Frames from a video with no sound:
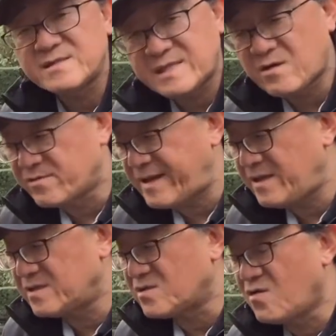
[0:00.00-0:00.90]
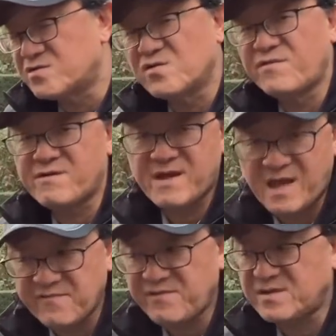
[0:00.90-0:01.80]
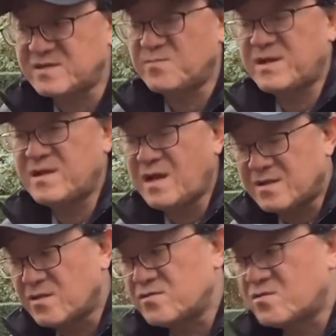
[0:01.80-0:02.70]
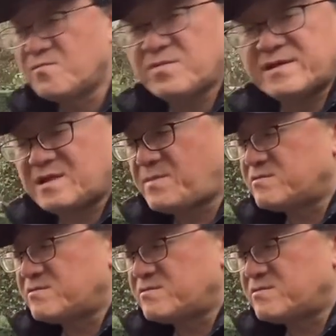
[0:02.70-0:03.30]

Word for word: This tailgate is also very heavy. That's my another complaint